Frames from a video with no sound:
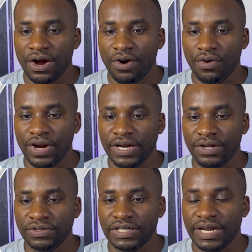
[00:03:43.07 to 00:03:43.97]
Already
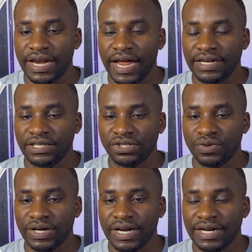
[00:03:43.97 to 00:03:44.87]
you see the length is
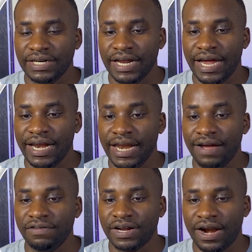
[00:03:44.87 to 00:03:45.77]
showing that there are
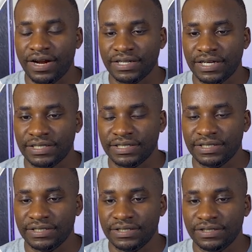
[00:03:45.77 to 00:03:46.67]
11 characters.
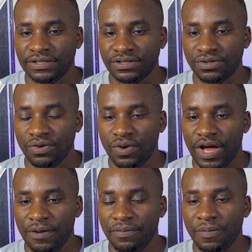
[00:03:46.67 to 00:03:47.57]

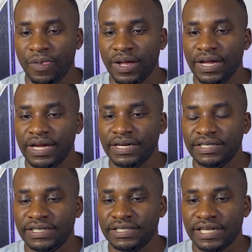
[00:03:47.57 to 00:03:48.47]
So
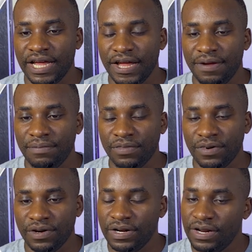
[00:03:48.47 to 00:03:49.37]
this is
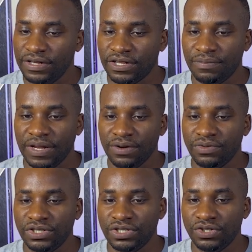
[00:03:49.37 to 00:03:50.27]
something
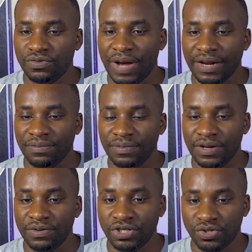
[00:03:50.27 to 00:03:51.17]
which
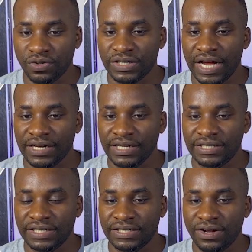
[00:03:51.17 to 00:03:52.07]
it shows that
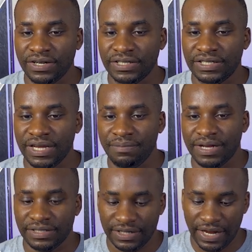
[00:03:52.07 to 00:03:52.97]
this is not the same
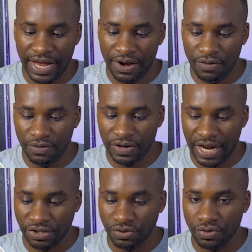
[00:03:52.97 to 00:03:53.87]
as the hello
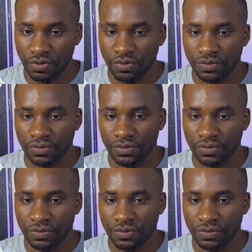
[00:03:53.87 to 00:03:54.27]
that you know,